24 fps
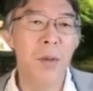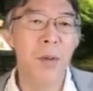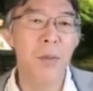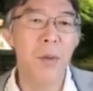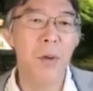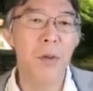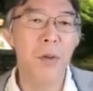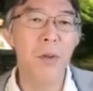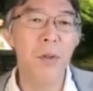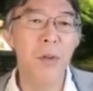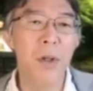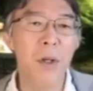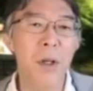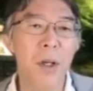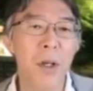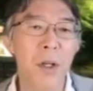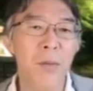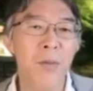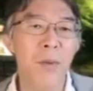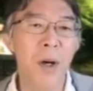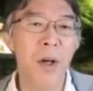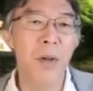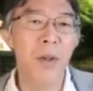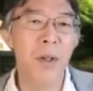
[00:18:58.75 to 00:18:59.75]
both are
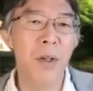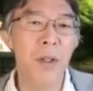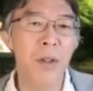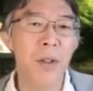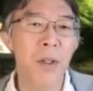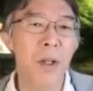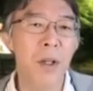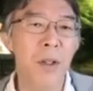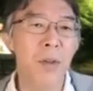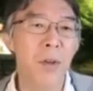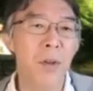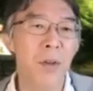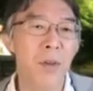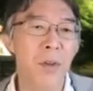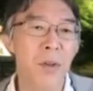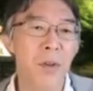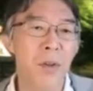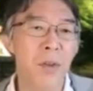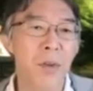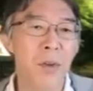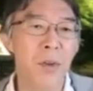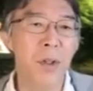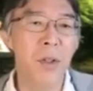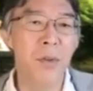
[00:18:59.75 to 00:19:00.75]
invariant under the
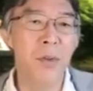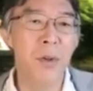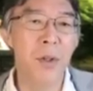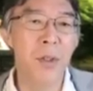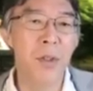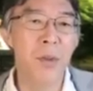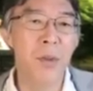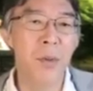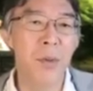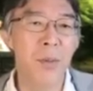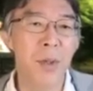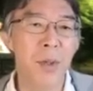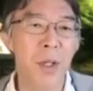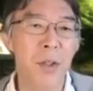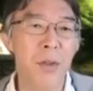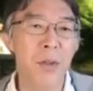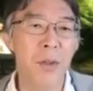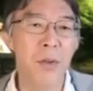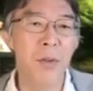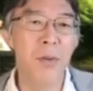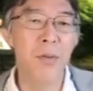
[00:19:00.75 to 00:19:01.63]
3 transformation